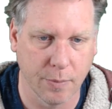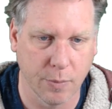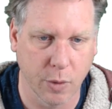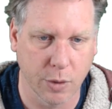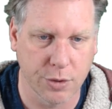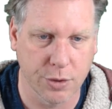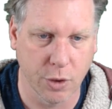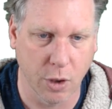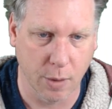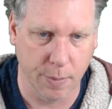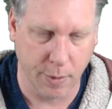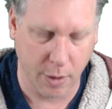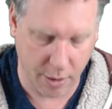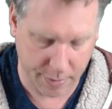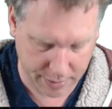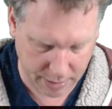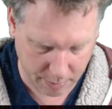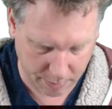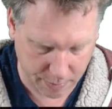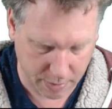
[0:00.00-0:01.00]
What's not a
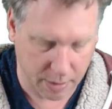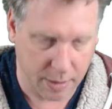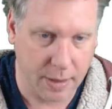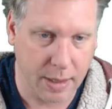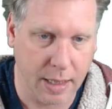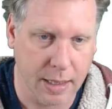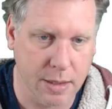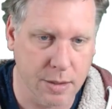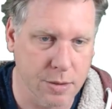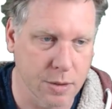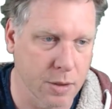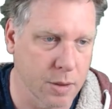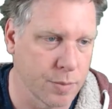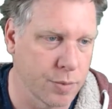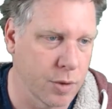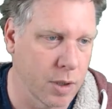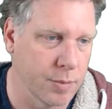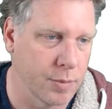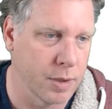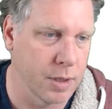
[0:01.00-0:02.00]
primary number? 8 is not a
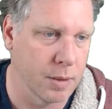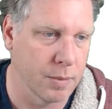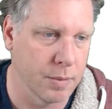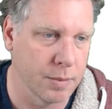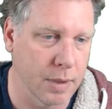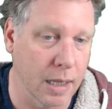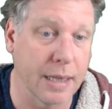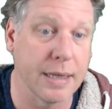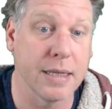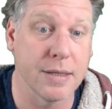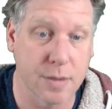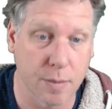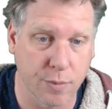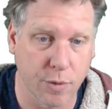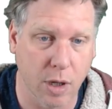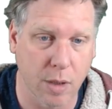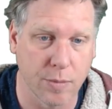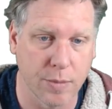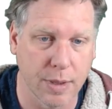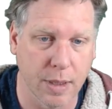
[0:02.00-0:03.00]
primary number. 8 is a
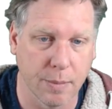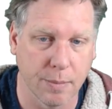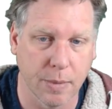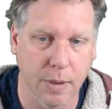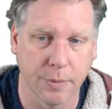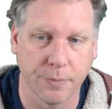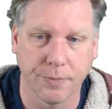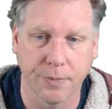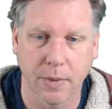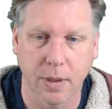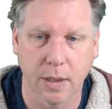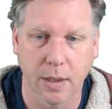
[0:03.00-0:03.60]
primary number.